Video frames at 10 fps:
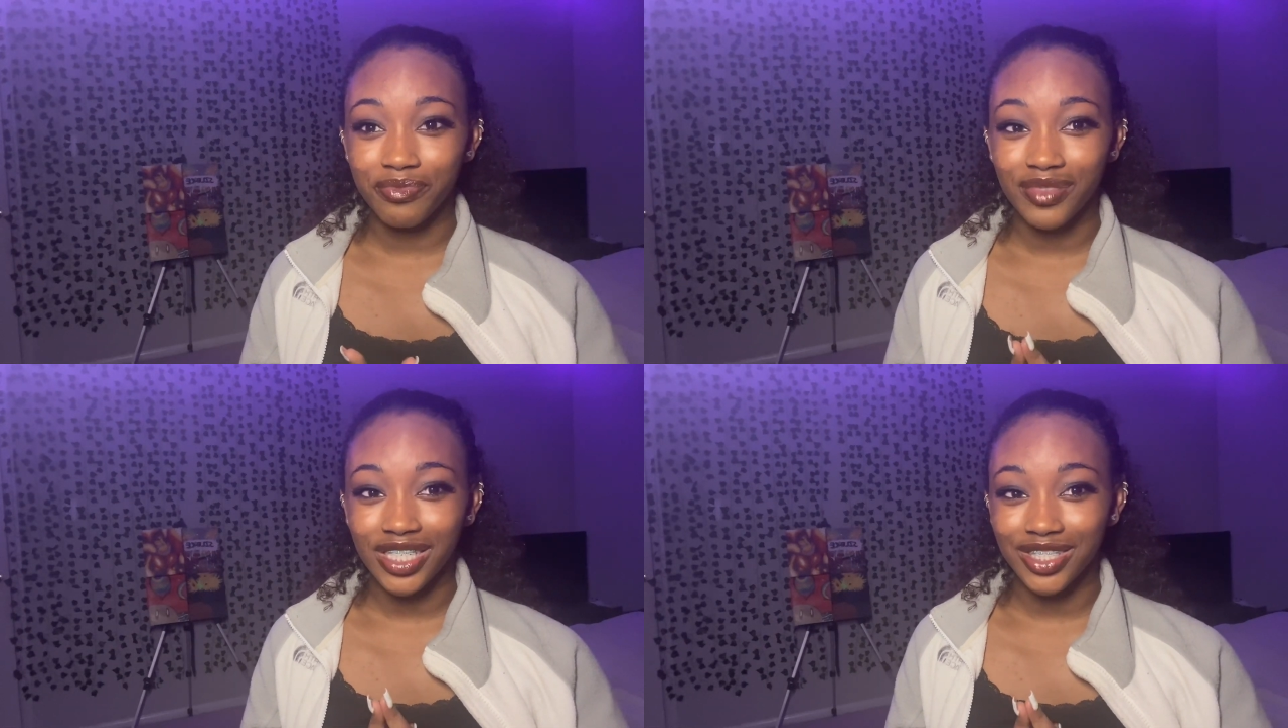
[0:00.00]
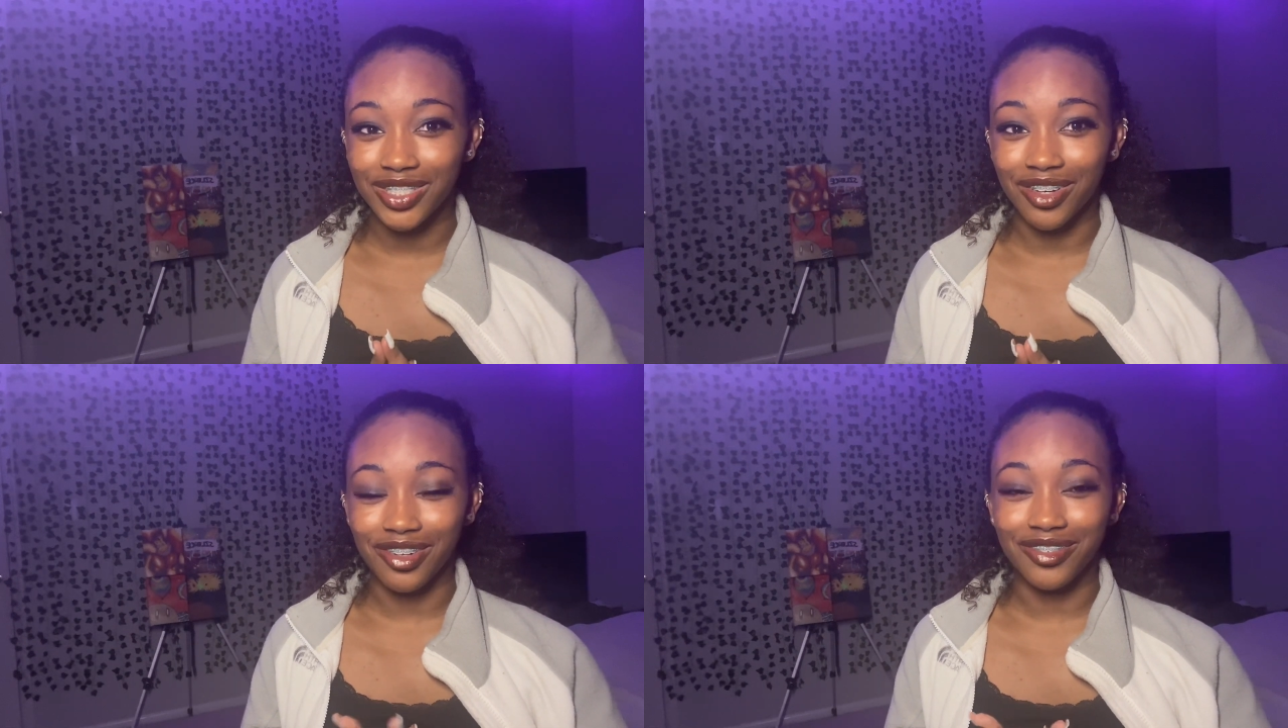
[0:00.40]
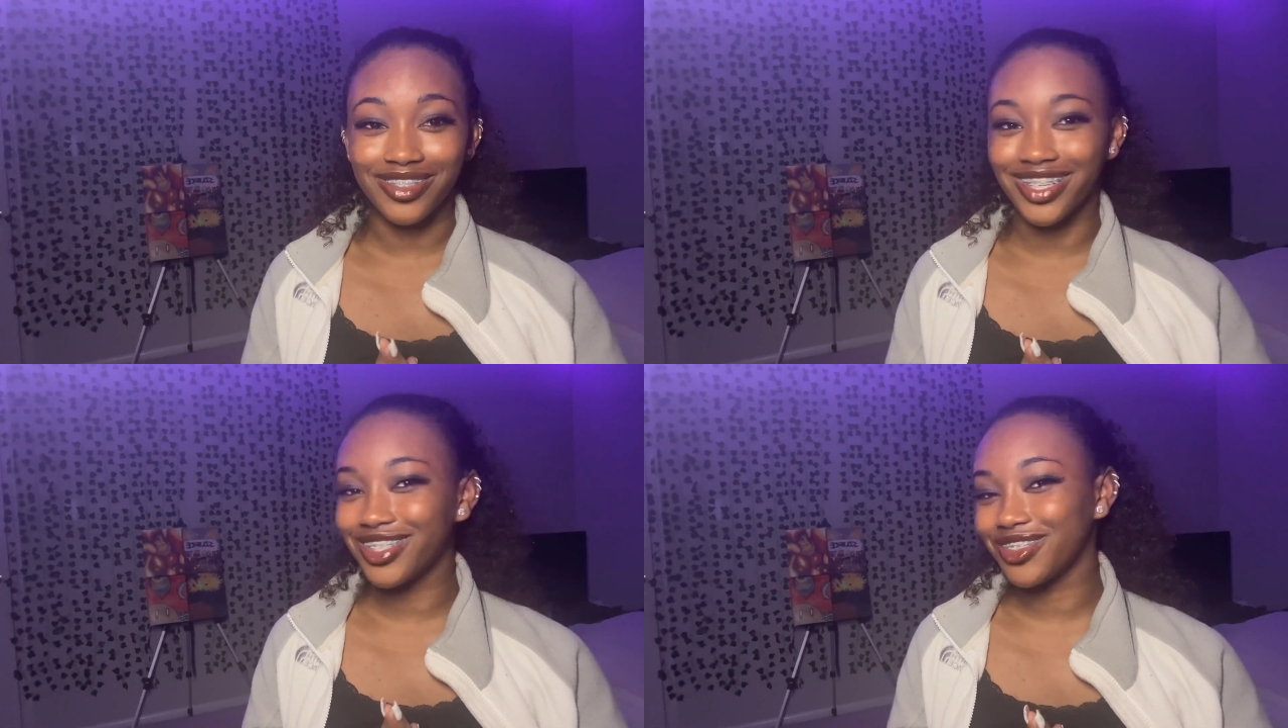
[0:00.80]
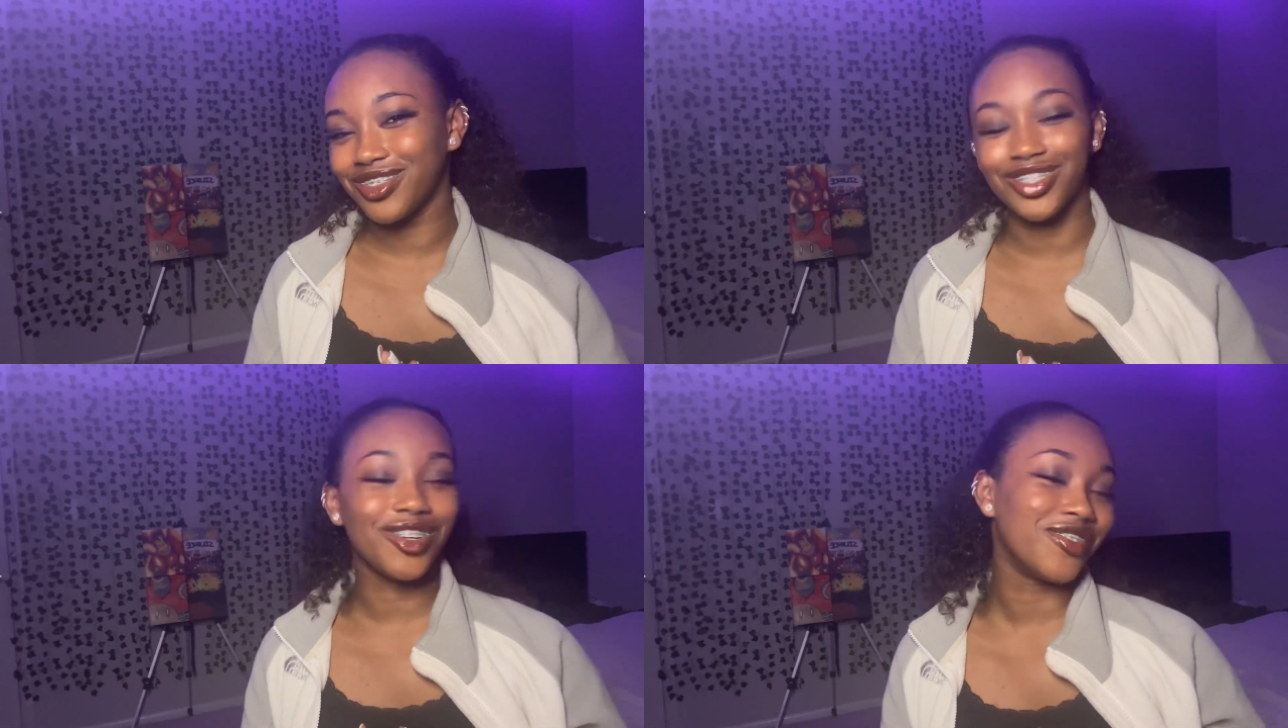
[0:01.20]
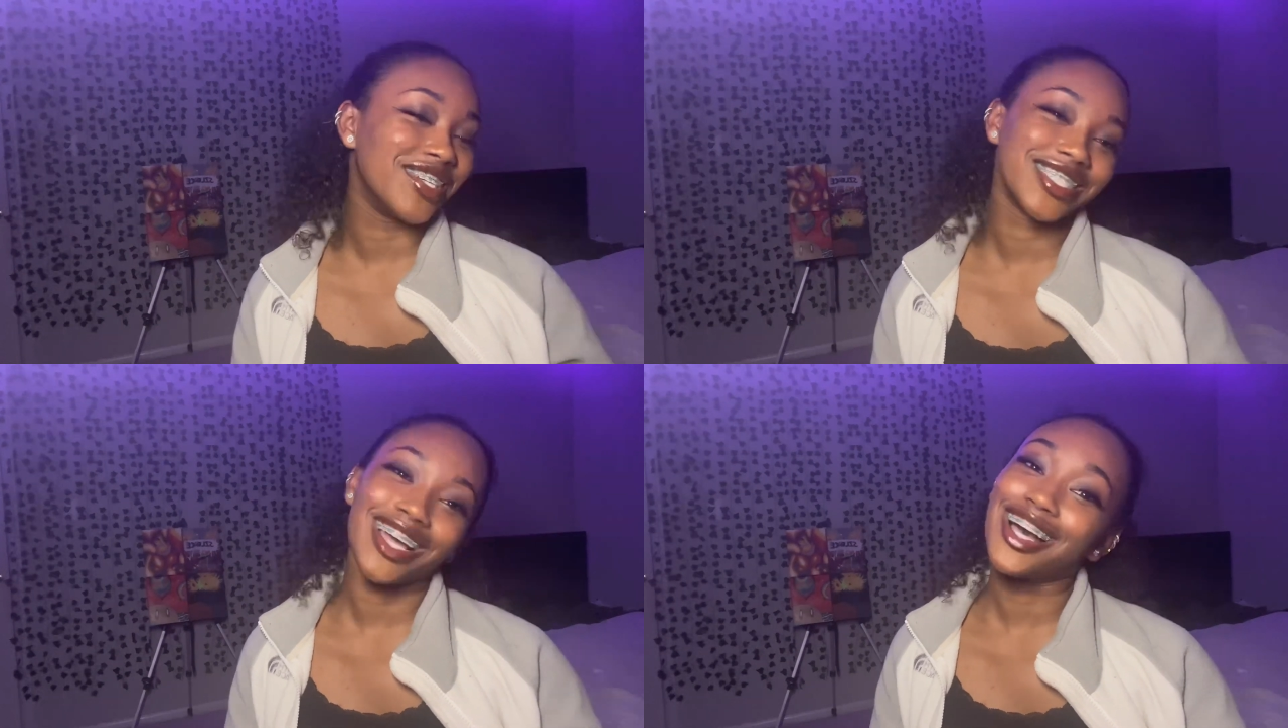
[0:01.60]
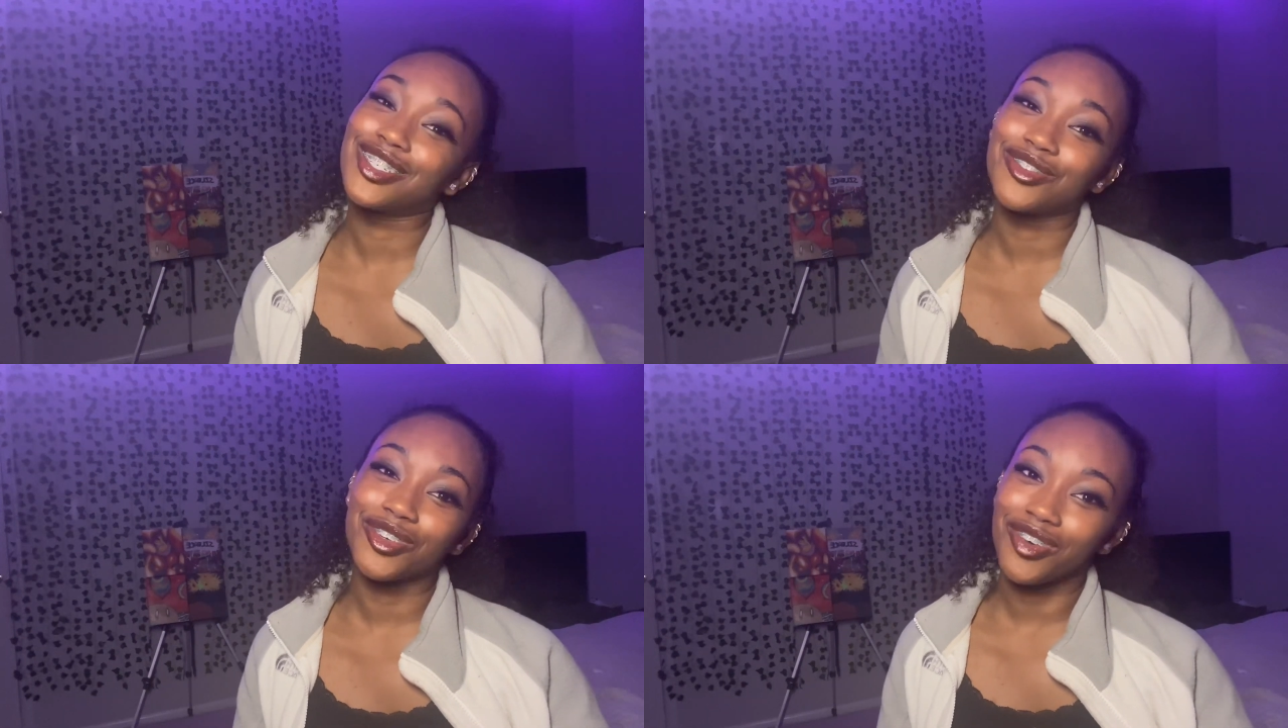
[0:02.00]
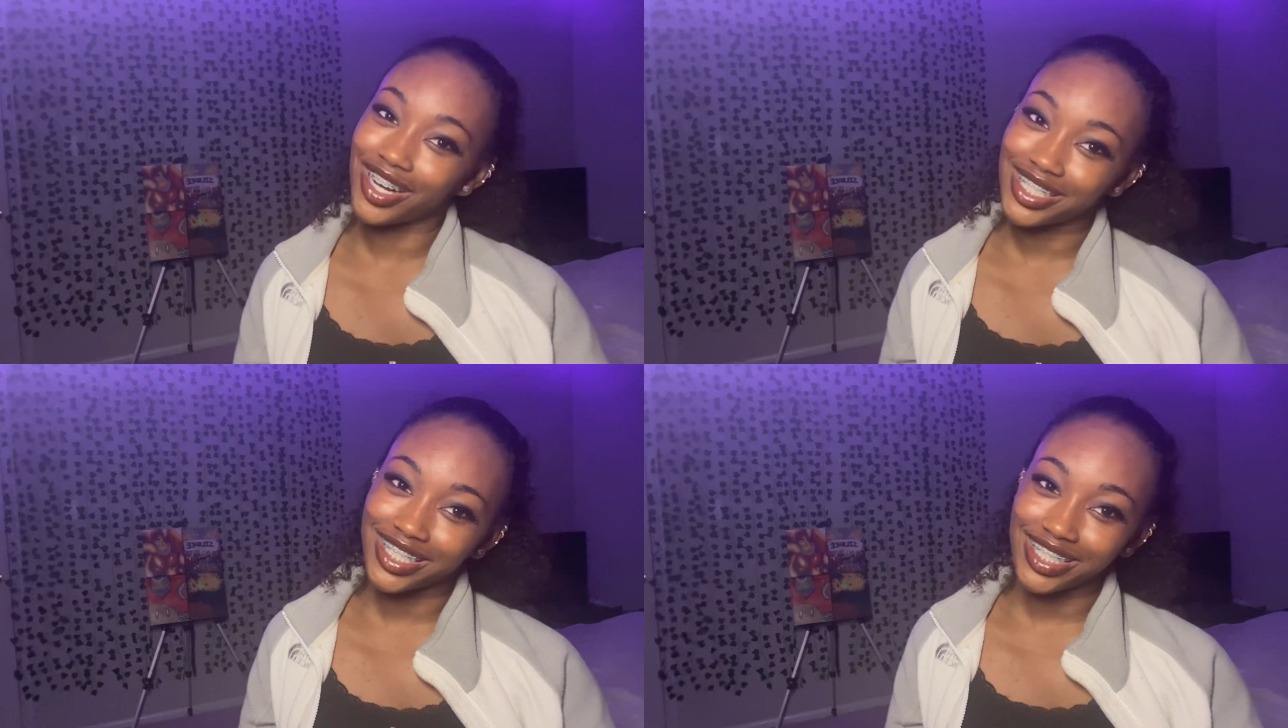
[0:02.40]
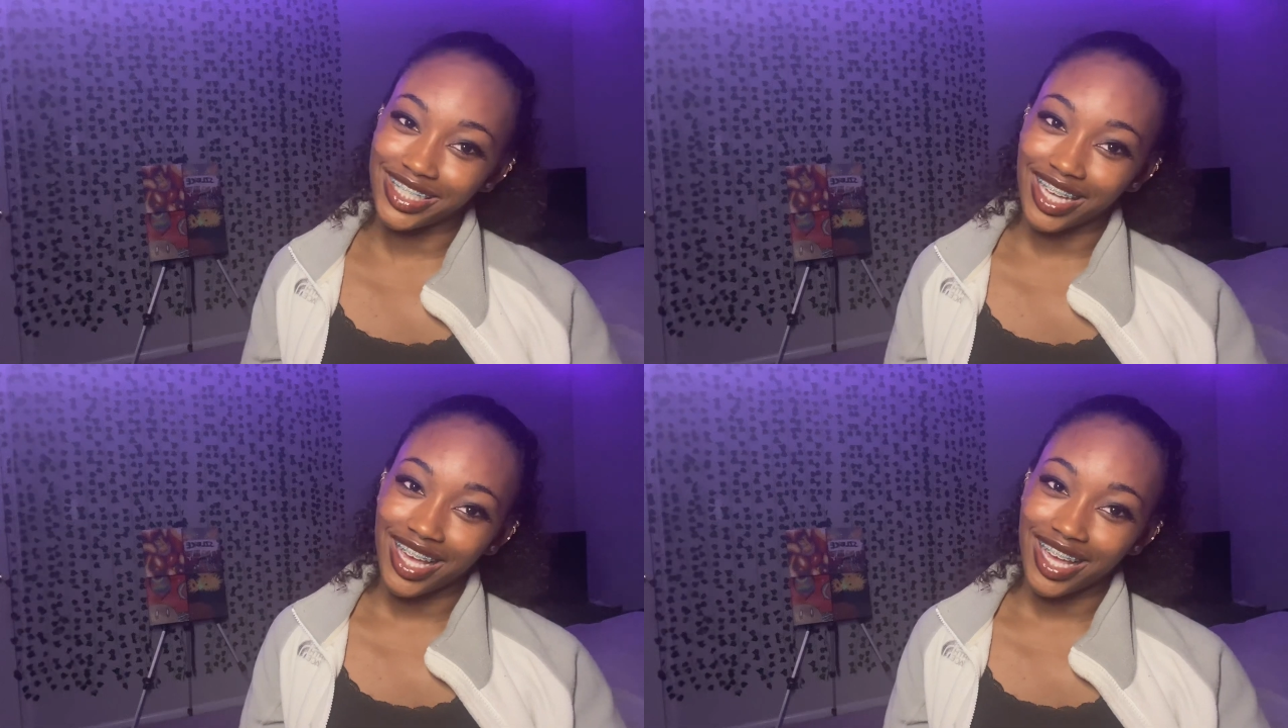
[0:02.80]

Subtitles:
So thank you so much, guys, for watching